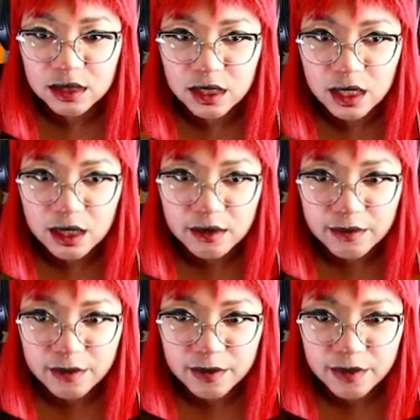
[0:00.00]
Okay.
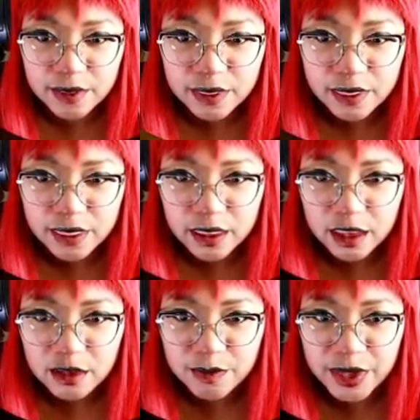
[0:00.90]

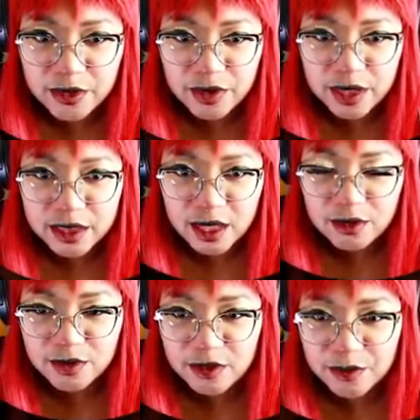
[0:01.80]
Just be quick.
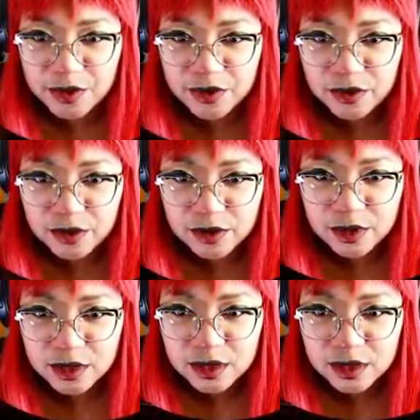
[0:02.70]
That one's pulled.